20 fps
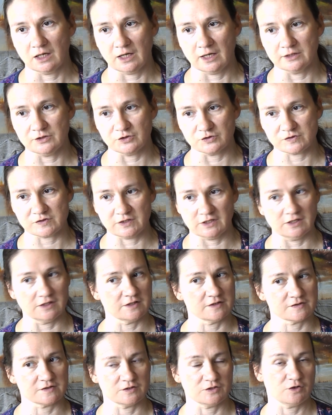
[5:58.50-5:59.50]
and you're seeing
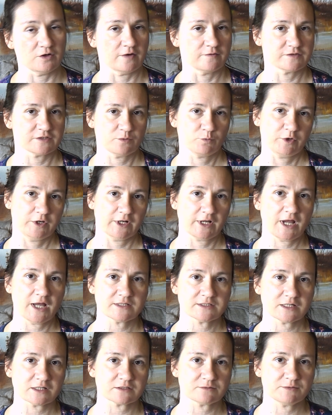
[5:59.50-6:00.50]
this and you have some way to
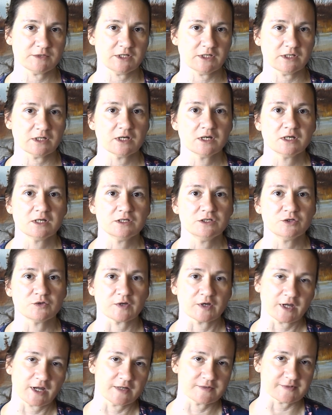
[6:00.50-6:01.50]
contact me, you
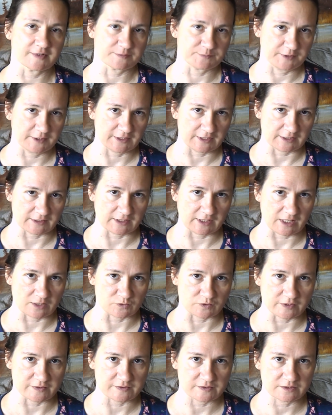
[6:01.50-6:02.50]
can contact me and get the
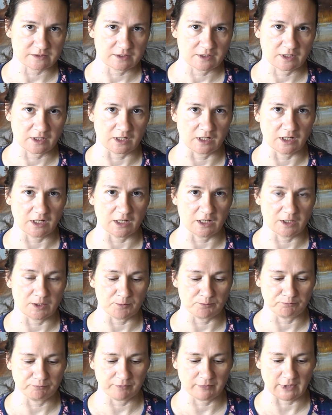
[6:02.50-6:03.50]
address.
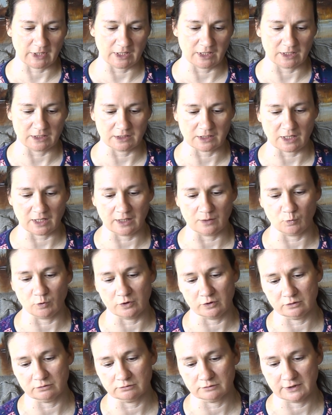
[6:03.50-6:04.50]
And I
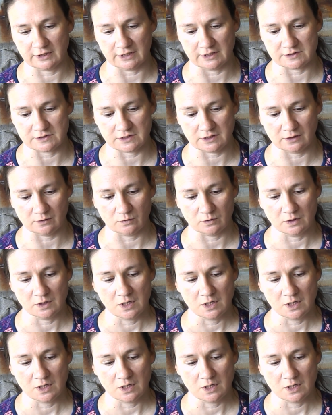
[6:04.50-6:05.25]
will get it to you.